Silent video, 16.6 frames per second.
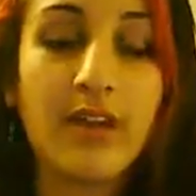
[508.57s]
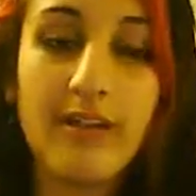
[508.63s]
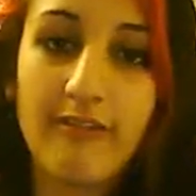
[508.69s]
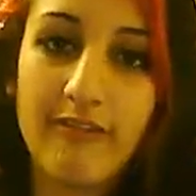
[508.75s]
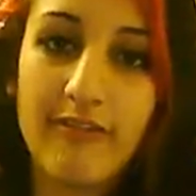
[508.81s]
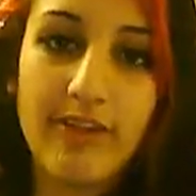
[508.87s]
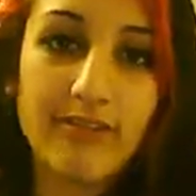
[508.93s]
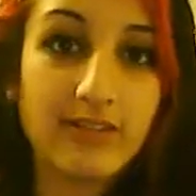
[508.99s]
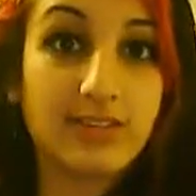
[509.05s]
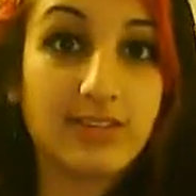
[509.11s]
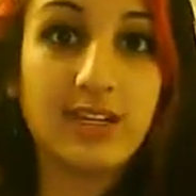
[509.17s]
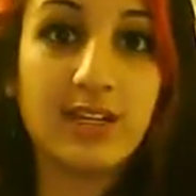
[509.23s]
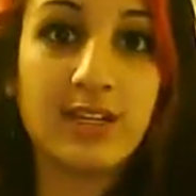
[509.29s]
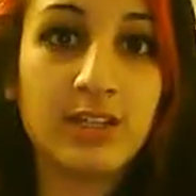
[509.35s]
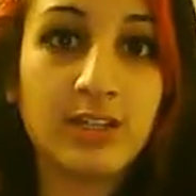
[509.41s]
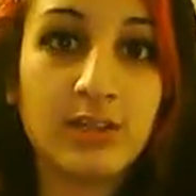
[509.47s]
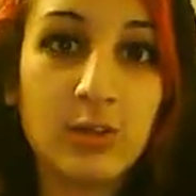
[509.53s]
favorite
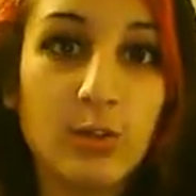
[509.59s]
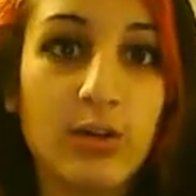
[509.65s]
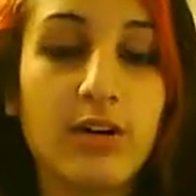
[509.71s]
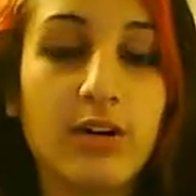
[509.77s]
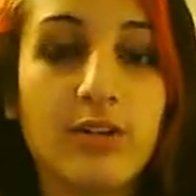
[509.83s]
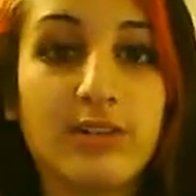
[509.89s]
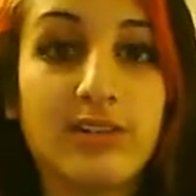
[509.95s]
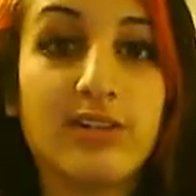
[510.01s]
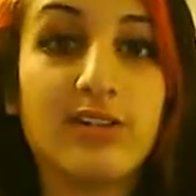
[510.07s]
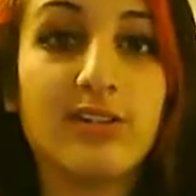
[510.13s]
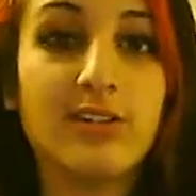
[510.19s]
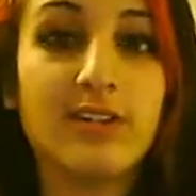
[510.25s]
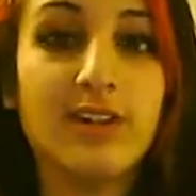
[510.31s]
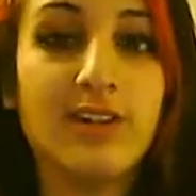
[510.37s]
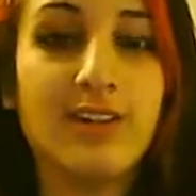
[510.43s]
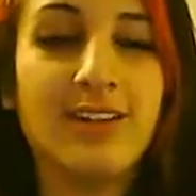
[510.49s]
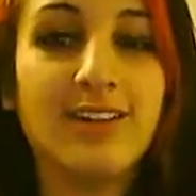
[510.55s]
thing in the world other
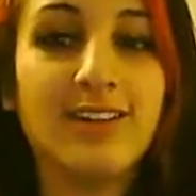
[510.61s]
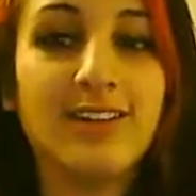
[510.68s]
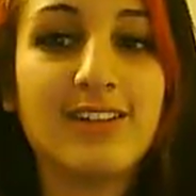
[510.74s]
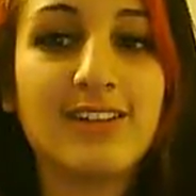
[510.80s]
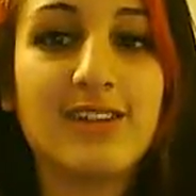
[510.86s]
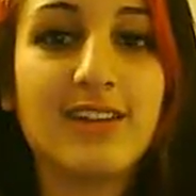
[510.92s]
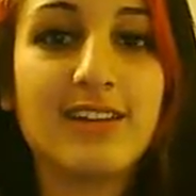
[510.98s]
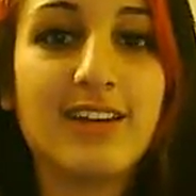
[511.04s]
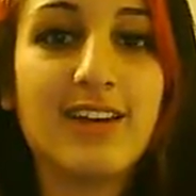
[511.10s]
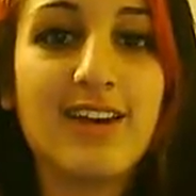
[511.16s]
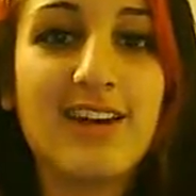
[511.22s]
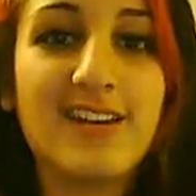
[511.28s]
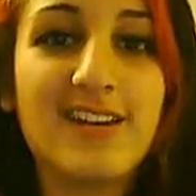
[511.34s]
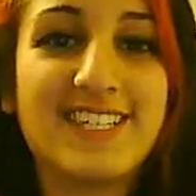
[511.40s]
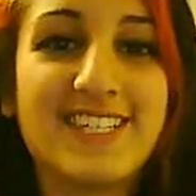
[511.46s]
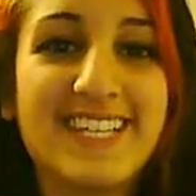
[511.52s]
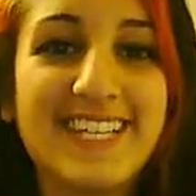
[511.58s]
than something
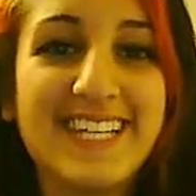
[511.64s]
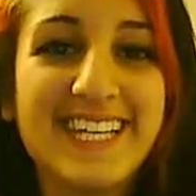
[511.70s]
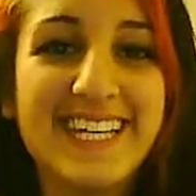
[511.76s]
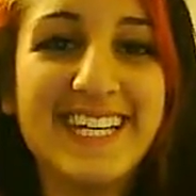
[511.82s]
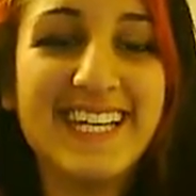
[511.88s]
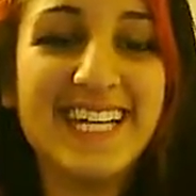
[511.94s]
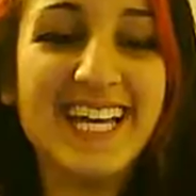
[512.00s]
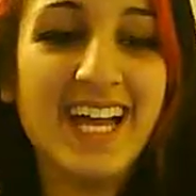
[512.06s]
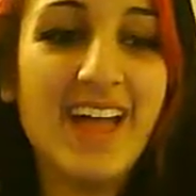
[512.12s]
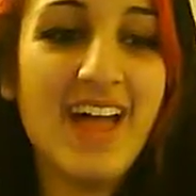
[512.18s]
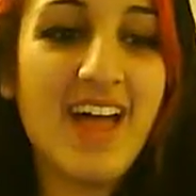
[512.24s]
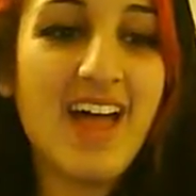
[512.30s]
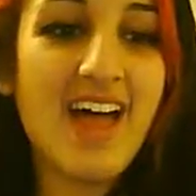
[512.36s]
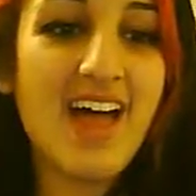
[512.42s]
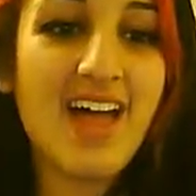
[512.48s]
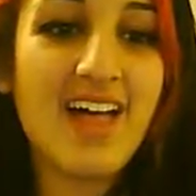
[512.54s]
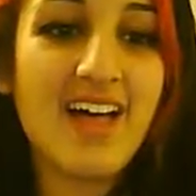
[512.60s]
else.
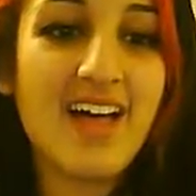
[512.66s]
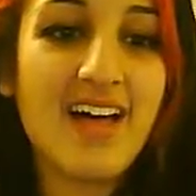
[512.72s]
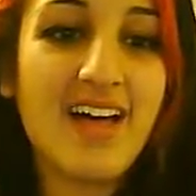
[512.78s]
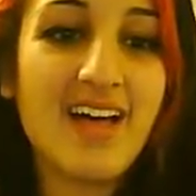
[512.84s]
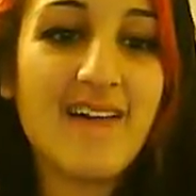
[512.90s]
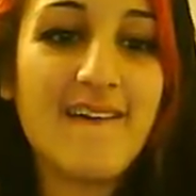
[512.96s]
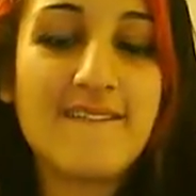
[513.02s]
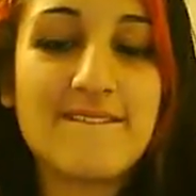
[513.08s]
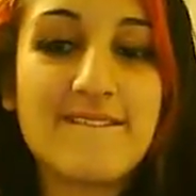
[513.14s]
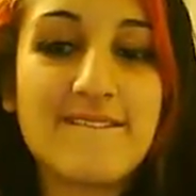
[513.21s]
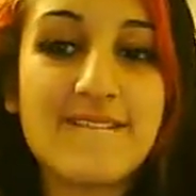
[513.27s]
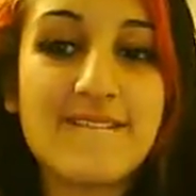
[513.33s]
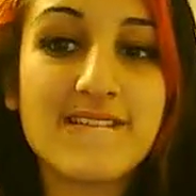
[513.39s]
um,